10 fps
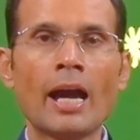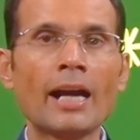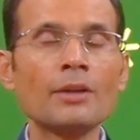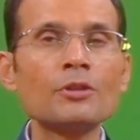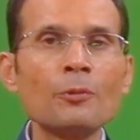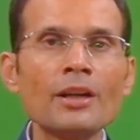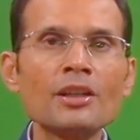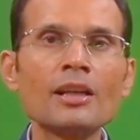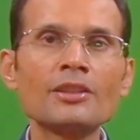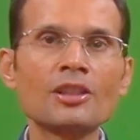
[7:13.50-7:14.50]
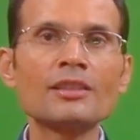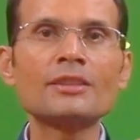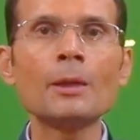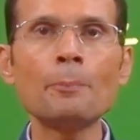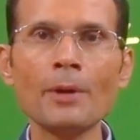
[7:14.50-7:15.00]
and if the ventilation is
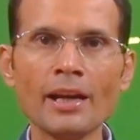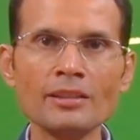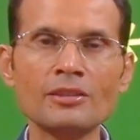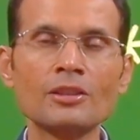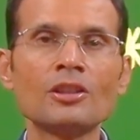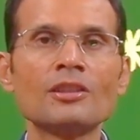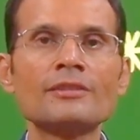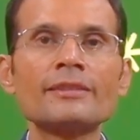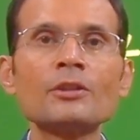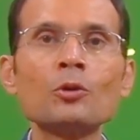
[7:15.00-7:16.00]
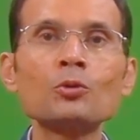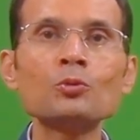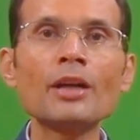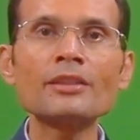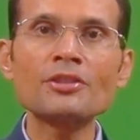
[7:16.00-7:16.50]
depressed,
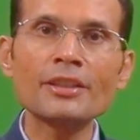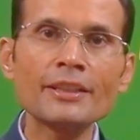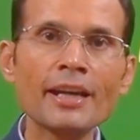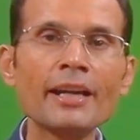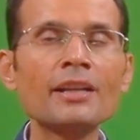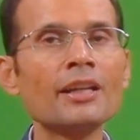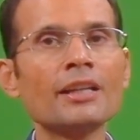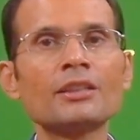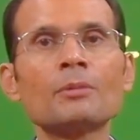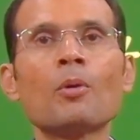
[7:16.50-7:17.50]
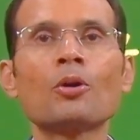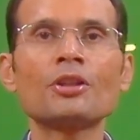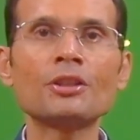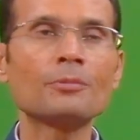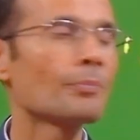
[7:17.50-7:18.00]
CO2 gets retained in the
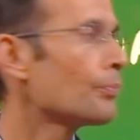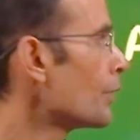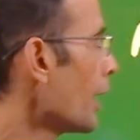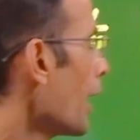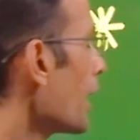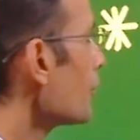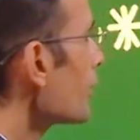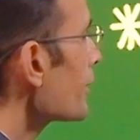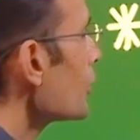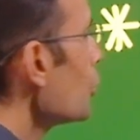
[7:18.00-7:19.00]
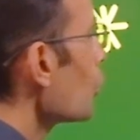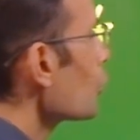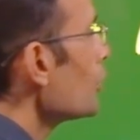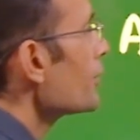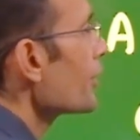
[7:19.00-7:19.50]
body. And if the
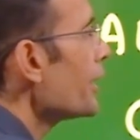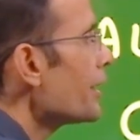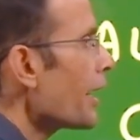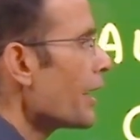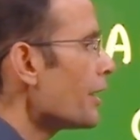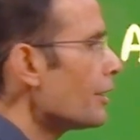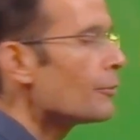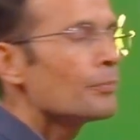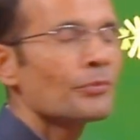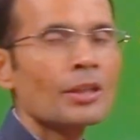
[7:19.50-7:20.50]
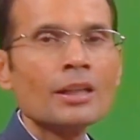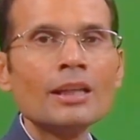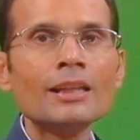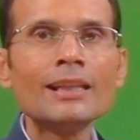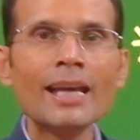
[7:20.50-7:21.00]
CO2 is retained,
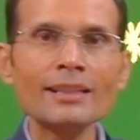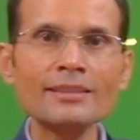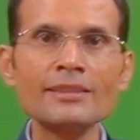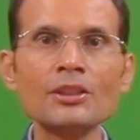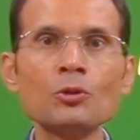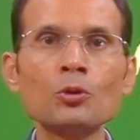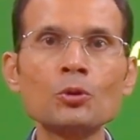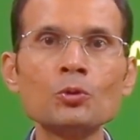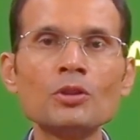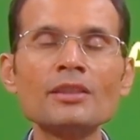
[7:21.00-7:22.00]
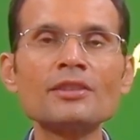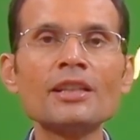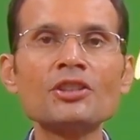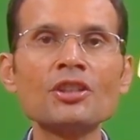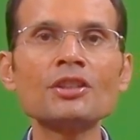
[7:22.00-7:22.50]
less CO2 is
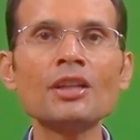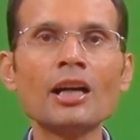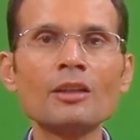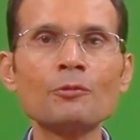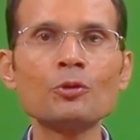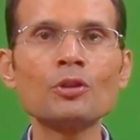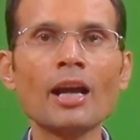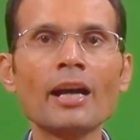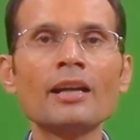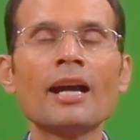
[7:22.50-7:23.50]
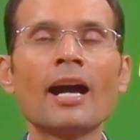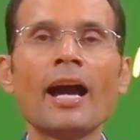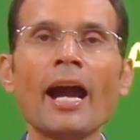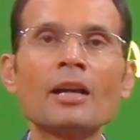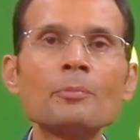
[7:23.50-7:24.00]
reaching the alveoli
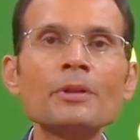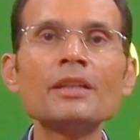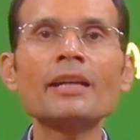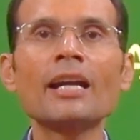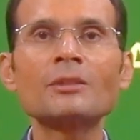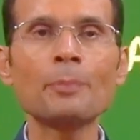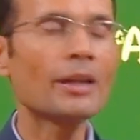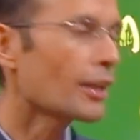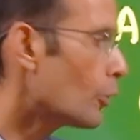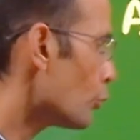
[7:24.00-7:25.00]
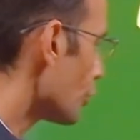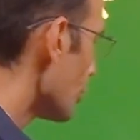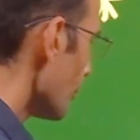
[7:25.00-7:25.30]
and being expelled out.